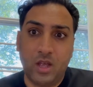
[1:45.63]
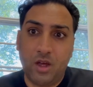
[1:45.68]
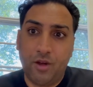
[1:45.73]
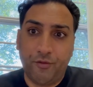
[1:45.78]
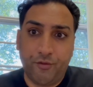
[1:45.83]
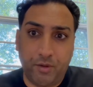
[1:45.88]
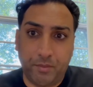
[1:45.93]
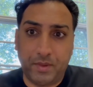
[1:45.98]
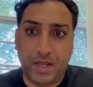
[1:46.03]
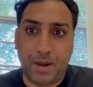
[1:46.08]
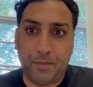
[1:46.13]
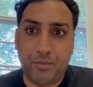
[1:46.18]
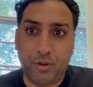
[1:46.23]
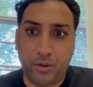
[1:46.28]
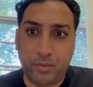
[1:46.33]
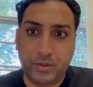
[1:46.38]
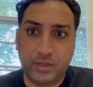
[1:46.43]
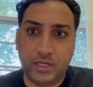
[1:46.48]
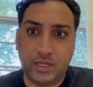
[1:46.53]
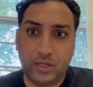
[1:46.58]
from that
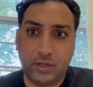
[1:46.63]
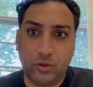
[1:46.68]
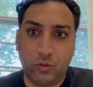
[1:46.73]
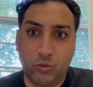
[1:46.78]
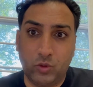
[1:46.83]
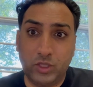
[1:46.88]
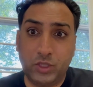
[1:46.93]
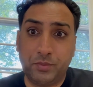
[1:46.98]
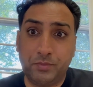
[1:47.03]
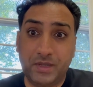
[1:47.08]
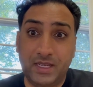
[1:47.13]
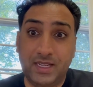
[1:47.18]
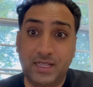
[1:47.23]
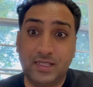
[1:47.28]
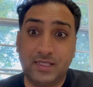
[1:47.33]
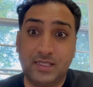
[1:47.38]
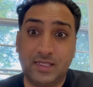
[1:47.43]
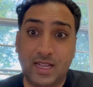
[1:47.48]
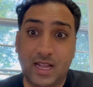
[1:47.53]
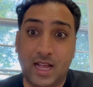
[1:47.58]
property, which
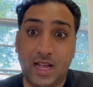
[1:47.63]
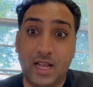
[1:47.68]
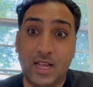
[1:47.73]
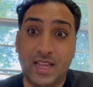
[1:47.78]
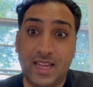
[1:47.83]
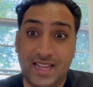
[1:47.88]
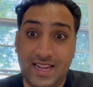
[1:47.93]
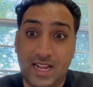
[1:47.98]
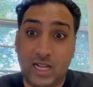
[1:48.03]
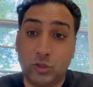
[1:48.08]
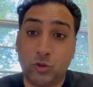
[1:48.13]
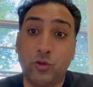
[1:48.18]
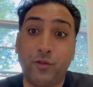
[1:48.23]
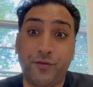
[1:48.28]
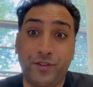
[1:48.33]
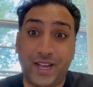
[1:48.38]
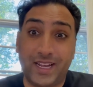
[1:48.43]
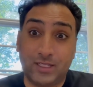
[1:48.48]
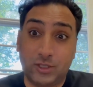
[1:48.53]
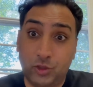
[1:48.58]
means that in actual
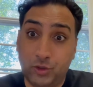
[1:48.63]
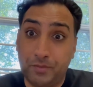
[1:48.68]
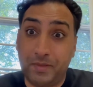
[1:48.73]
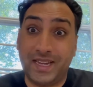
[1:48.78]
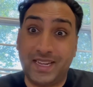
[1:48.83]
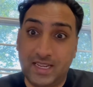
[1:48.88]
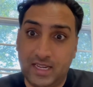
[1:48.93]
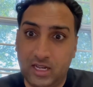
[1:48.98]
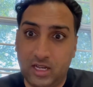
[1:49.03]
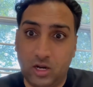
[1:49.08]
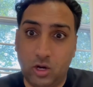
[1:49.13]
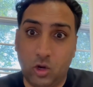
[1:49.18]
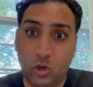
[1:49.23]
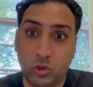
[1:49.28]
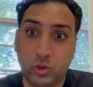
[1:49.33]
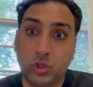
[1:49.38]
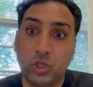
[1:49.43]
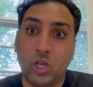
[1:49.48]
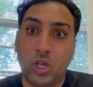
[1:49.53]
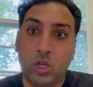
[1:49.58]
fact, you're making a
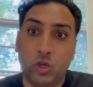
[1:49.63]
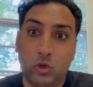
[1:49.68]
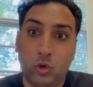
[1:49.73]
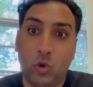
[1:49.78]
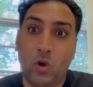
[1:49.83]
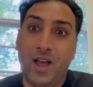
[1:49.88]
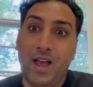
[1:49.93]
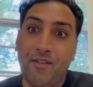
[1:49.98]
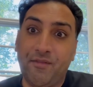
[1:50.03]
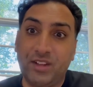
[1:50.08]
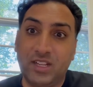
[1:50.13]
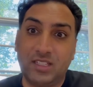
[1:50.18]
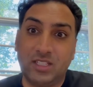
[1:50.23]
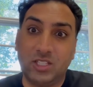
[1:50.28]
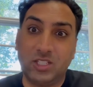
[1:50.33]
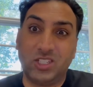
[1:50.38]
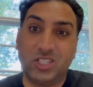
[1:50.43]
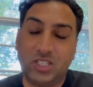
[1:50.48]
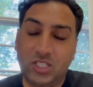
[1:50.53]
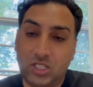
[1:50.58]
loss. You're having
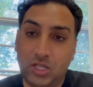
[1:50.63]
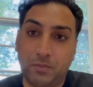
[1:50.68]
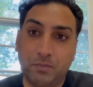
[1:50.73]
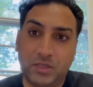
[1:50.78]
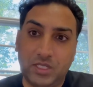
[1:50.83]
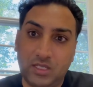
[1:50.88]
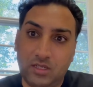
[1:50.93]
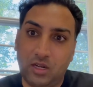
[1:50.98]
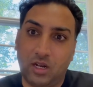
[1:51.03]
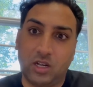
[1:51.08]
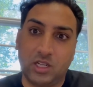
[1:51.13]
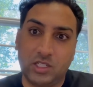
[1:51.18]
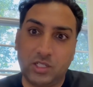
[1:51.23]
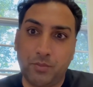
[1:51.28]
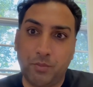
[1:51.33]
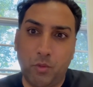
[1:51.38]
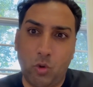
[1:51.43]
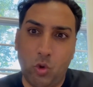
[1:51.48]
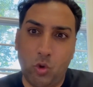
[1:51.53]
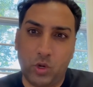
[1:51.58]
to subsidize the
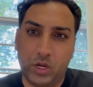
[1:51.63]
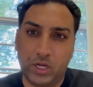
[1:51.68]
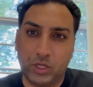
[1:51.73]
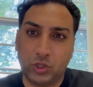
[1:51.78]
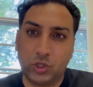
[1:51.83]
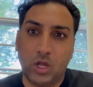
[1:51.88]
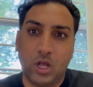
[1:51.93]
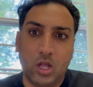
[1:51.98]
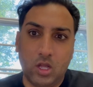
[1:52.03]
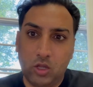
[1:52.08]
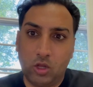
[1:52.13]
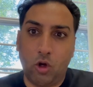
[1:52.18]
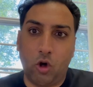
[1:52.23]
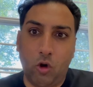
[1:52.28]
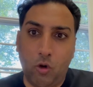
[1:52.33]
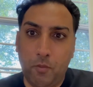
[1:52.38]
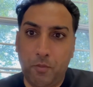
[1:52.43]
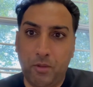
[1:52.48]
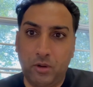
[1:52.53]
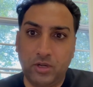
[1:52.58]
mortgage. The
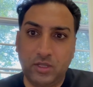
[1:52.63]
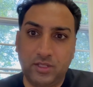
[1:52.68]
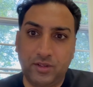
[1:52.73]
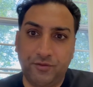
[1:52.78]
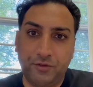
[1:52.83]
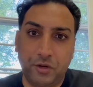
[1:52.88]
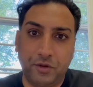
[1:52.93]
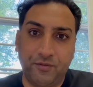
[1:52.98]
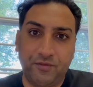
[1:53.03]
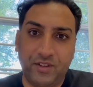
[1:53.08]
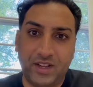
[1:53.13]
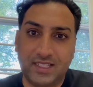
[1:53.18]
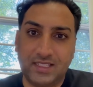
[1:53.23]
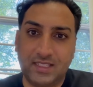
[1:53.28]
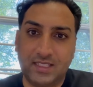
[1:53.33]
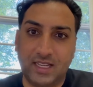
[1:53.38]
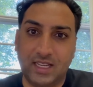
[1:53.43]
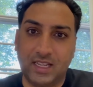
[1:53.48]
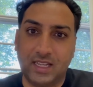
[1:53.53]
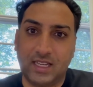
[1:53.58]
whole point of you
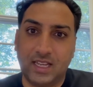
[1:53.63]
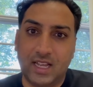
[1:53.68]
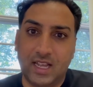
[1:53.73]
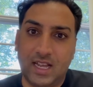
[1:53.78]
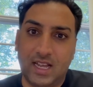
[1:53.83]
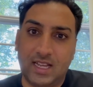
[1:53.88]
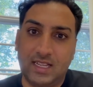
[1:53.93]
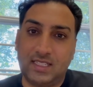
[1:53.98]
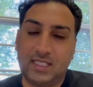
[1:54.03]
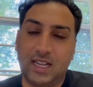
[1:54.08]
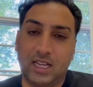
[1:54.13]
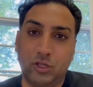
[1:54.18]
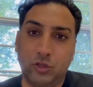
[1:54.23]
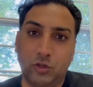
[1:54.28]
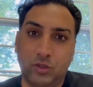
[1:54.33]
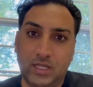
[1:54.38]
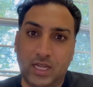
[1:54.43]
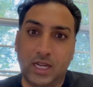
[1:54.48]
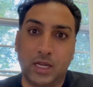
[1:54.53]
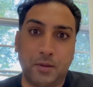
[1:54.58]
investing is that you
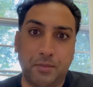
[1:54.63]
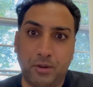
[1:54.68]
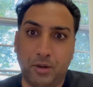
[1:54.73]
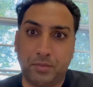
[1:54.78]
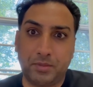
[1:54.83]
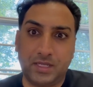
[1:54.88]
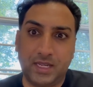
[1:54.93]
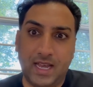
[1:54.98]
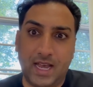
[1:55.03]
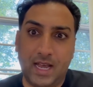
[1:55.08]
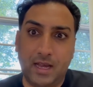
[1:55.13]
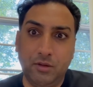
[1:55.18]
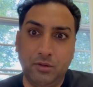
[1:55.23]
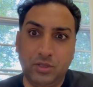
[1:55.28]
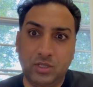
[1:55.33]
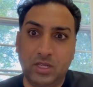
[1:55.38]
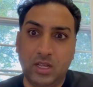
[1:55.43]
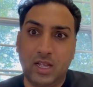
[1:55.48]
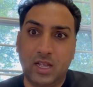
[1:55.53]
take a property out,